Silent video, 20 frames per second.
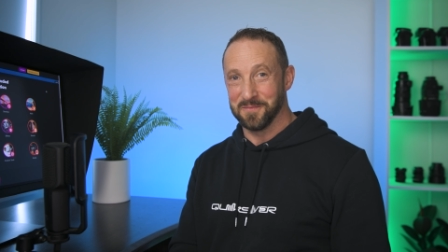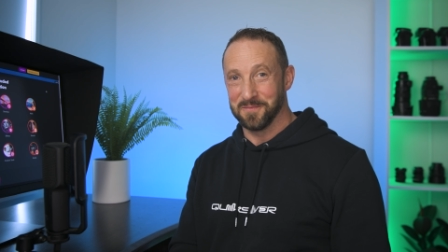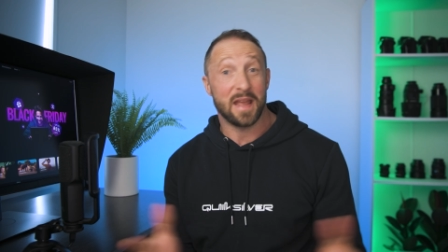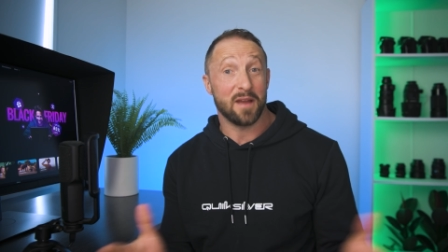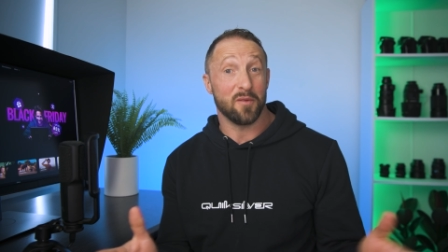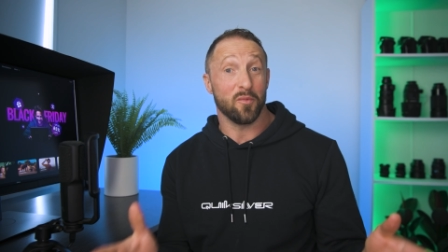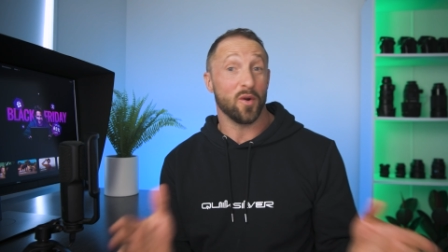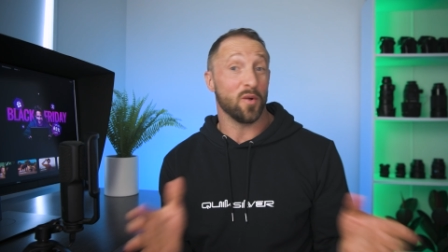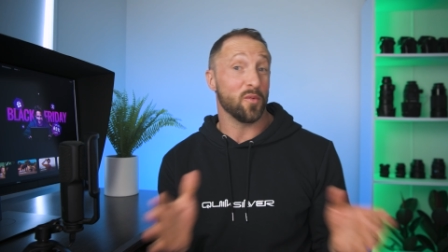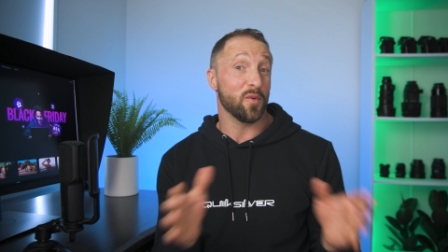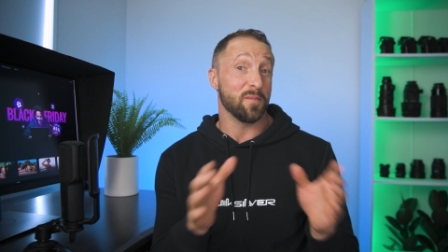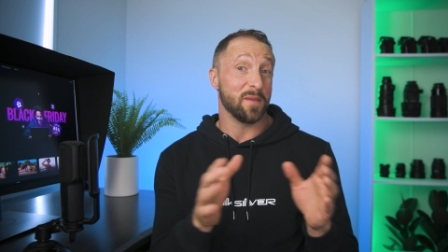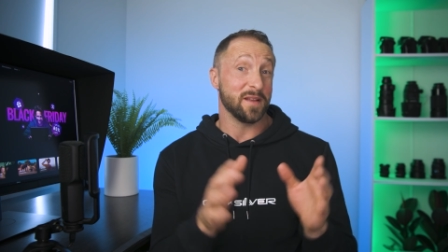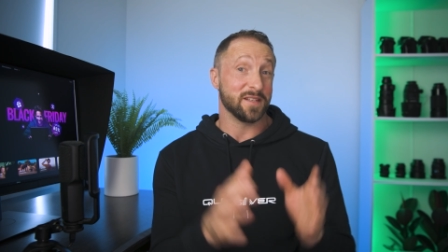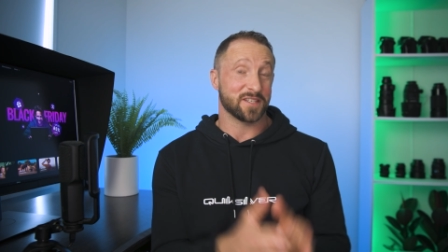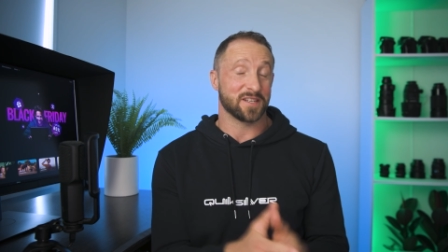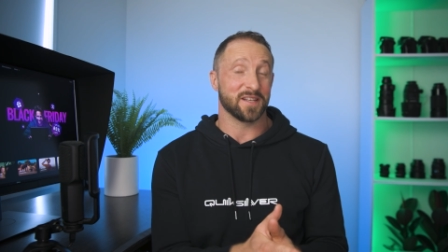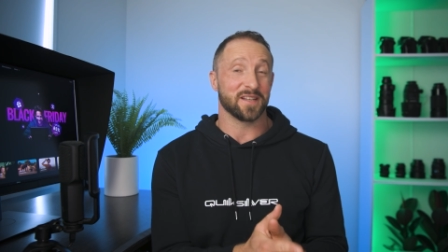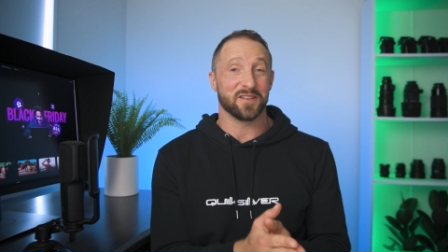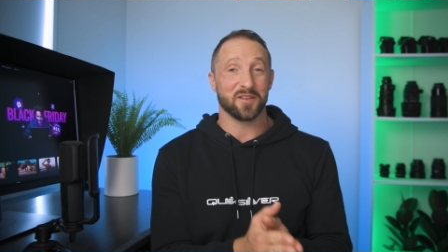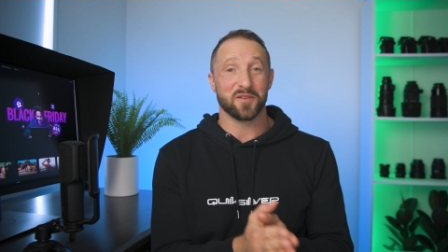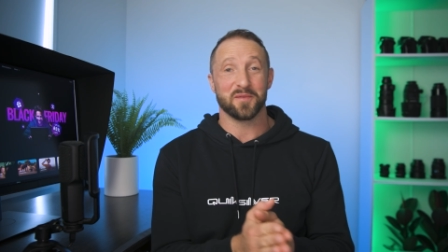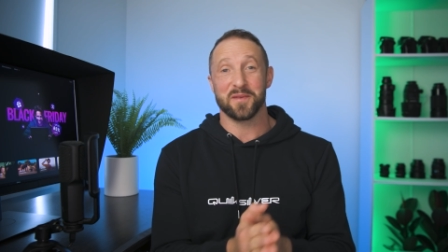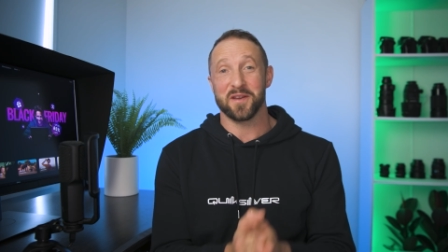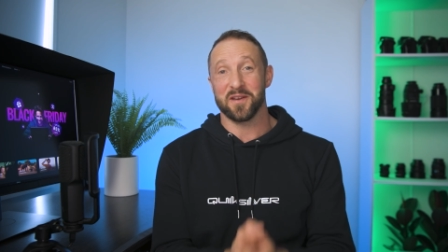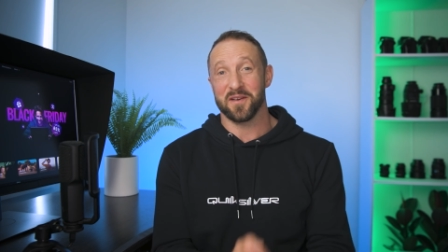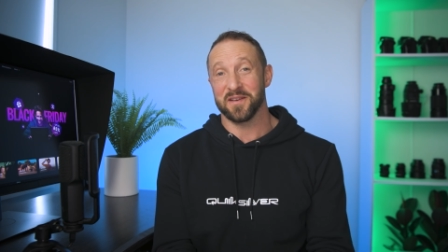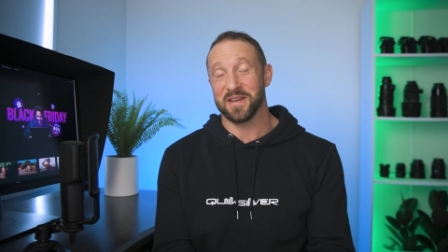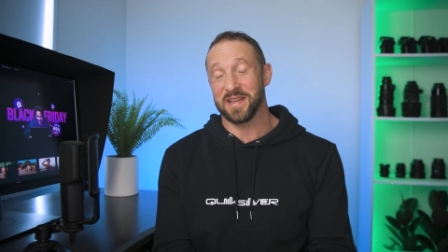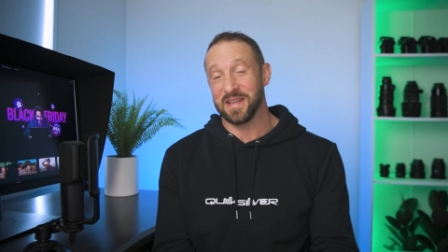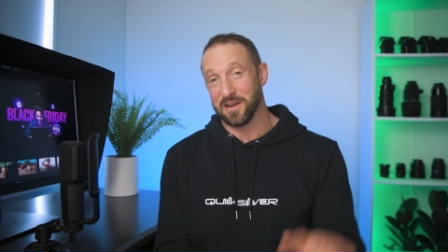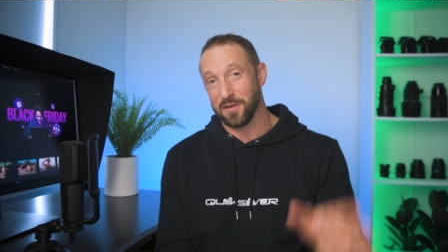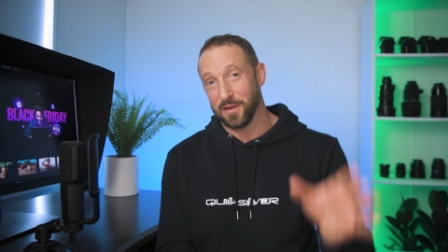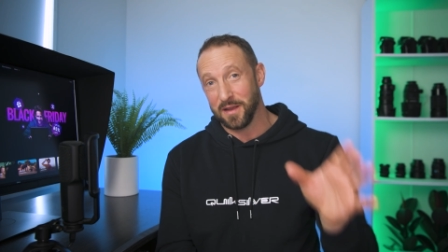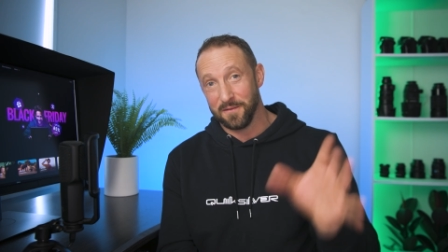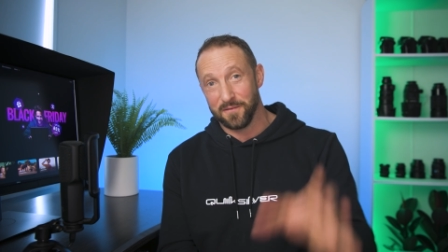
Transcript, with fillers: Now, while we're mentioning Luminar Neo,